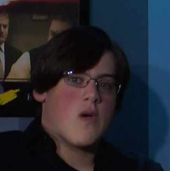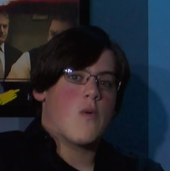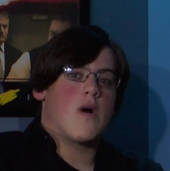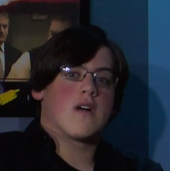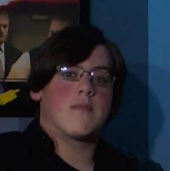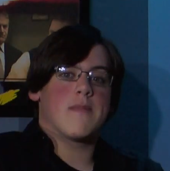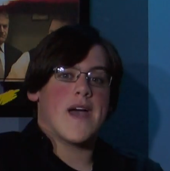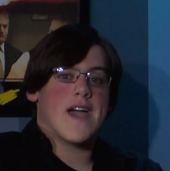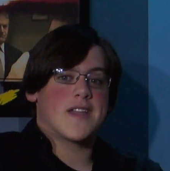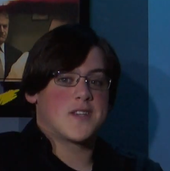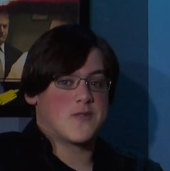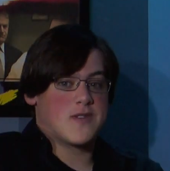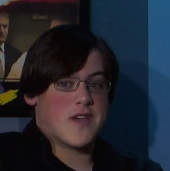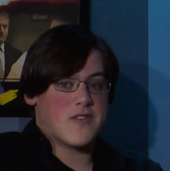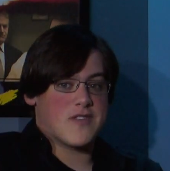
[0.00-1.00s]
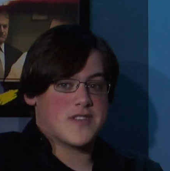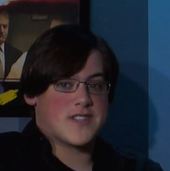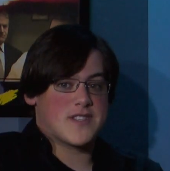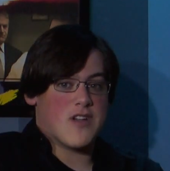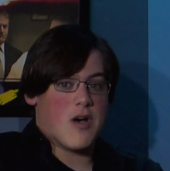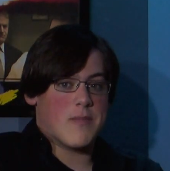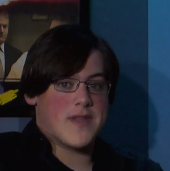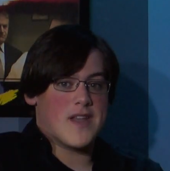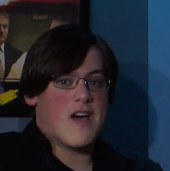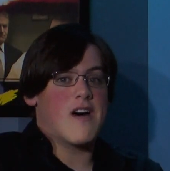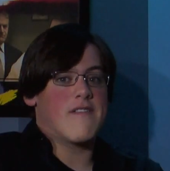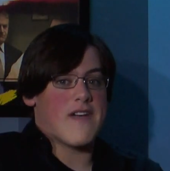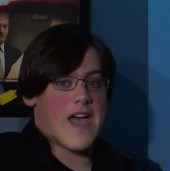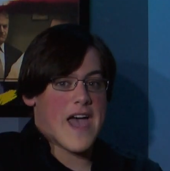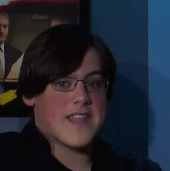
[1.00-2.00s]
Welcome back to another installment
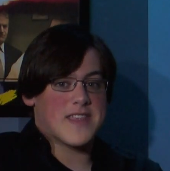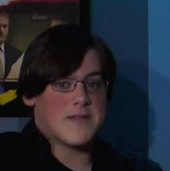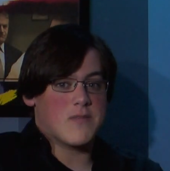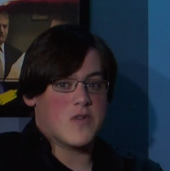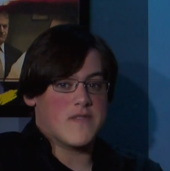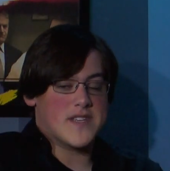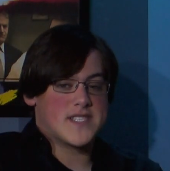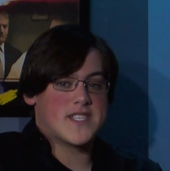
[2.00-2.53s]
of At the Movies.